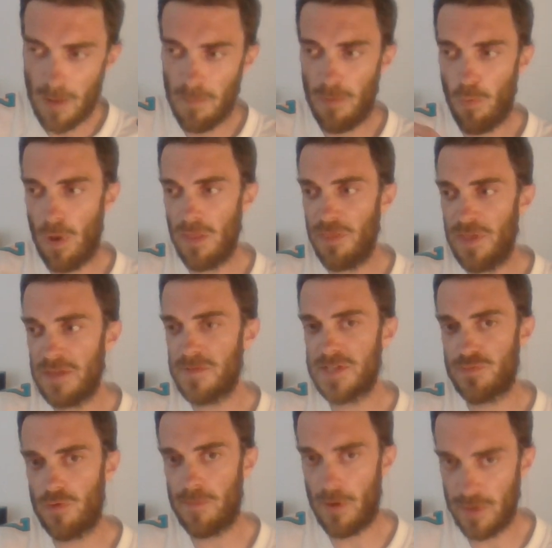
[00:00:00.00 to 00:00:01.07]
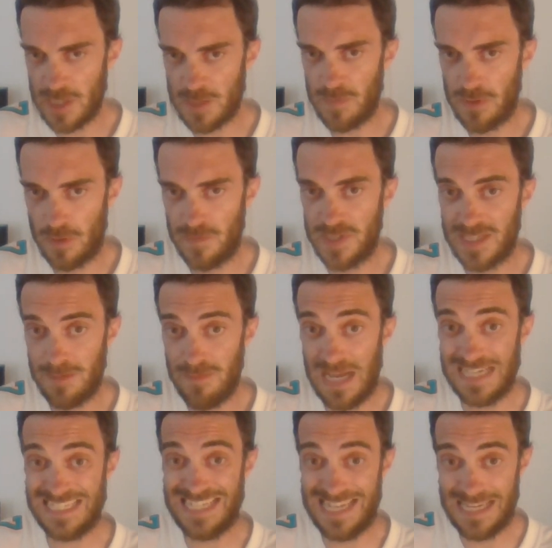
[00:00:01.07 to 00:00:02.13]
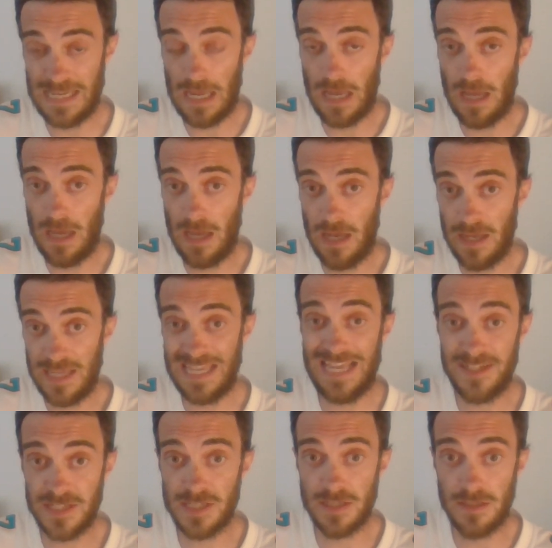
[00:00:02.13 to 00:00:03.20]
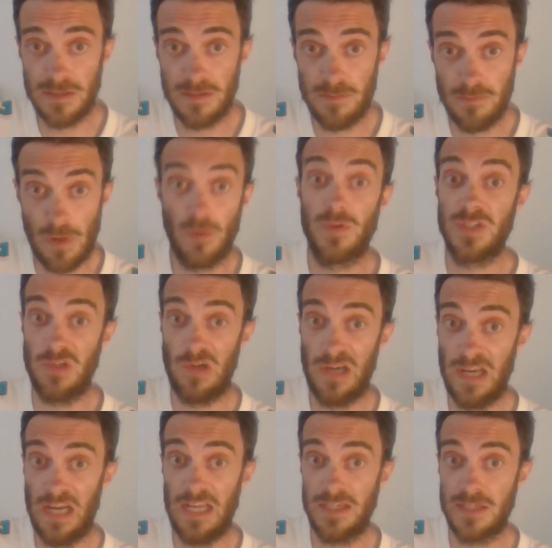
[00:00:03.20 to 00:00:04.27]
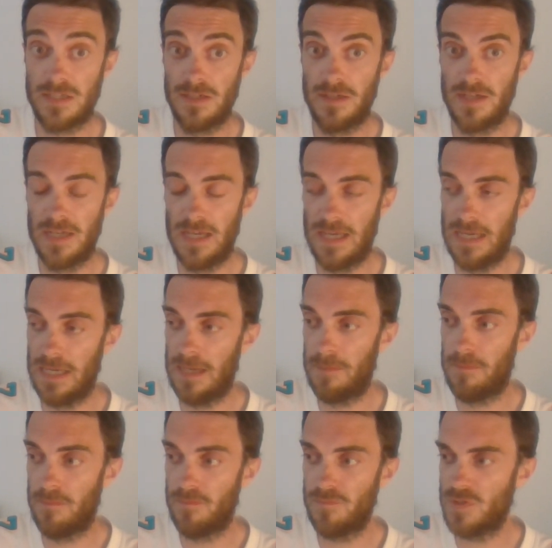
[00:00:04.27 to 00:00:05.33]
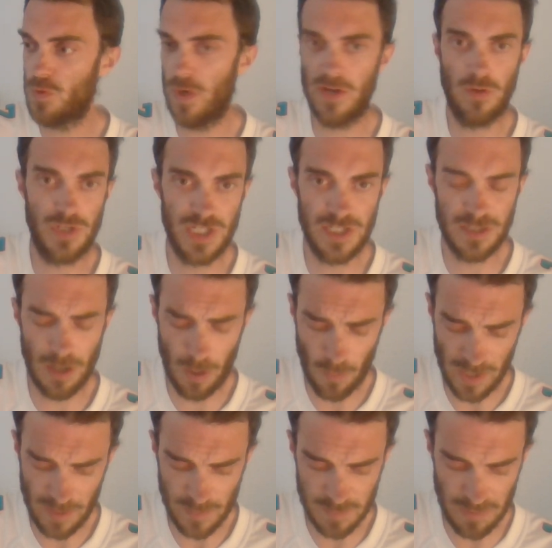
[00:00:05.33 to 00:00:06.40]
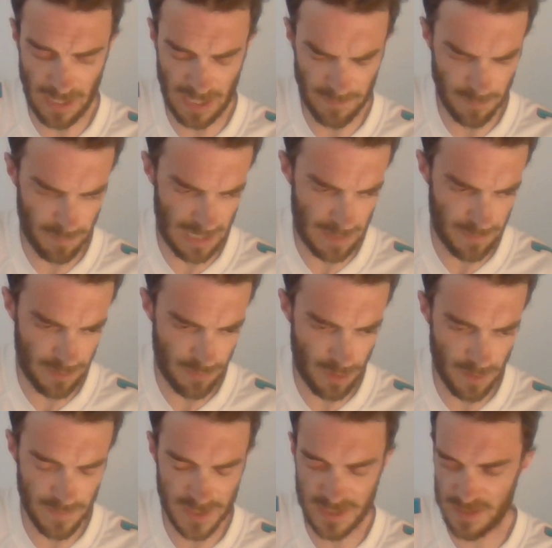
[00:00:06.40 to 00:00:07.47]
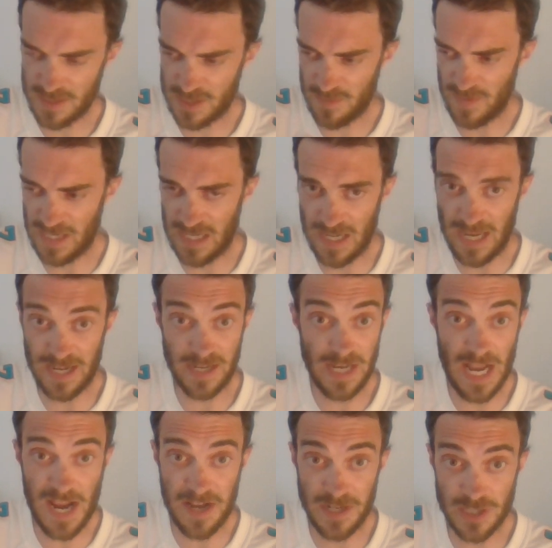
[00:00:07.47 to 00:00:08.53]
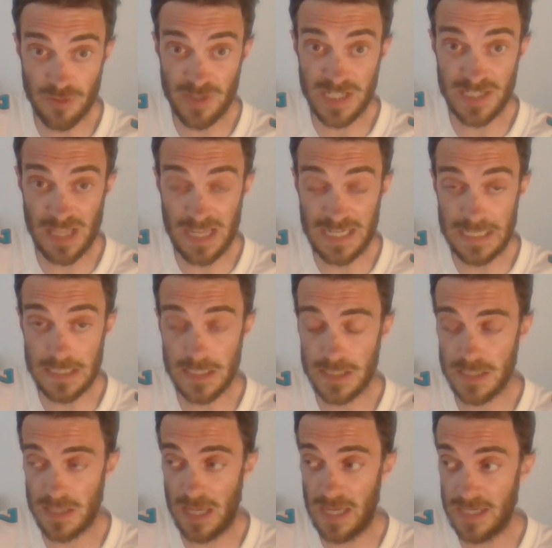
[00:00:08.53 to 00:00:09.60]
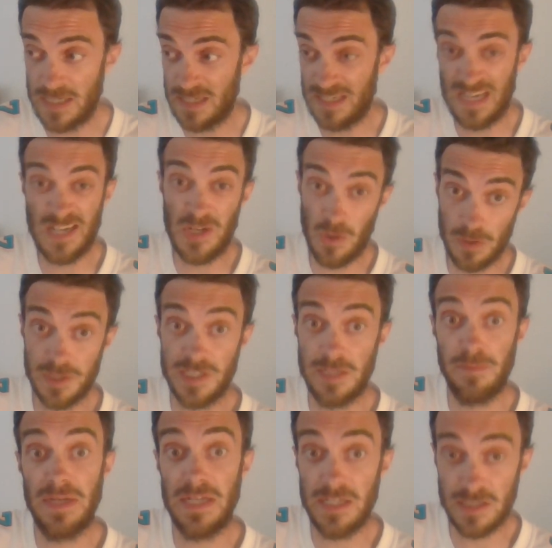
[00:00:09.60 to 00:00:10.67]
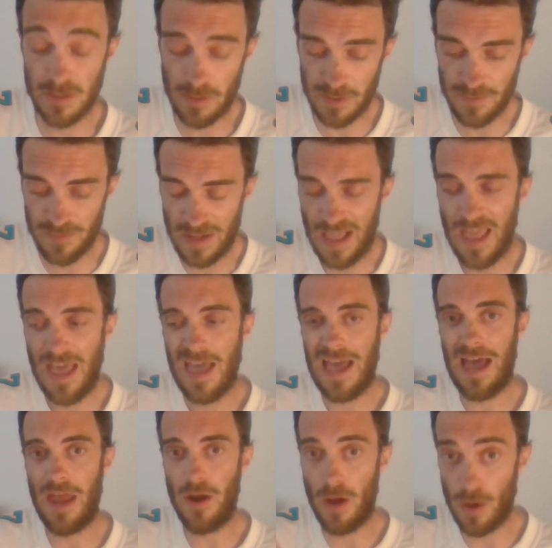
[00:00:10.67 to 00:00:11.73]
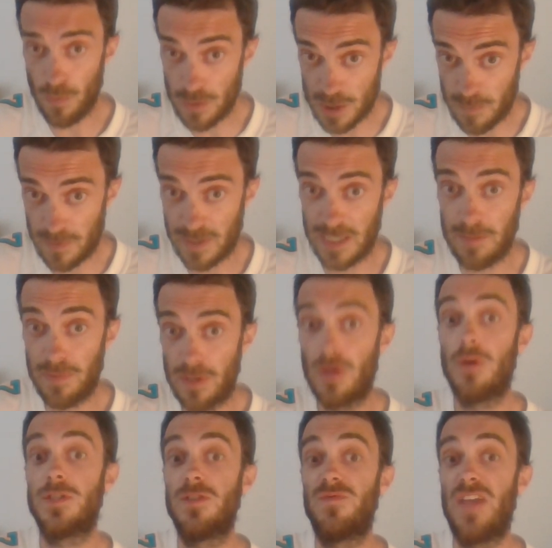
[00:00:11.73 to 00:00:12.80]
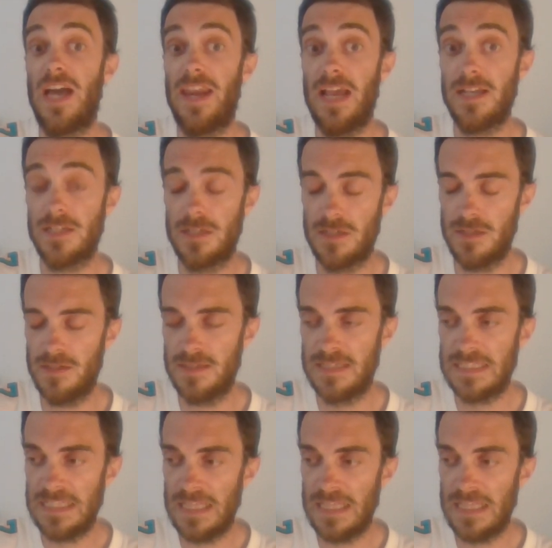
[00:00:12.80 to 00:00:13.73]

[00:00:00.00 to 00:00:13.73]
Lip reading: But one thing this reminds me of is the Matty Janssen motorcycle accident 20-odd years ago when he was playing for Blackburn Rovers. Severe leg and head injuries that he sustained. It nearly cost him his life. And ultimately, because of that accident,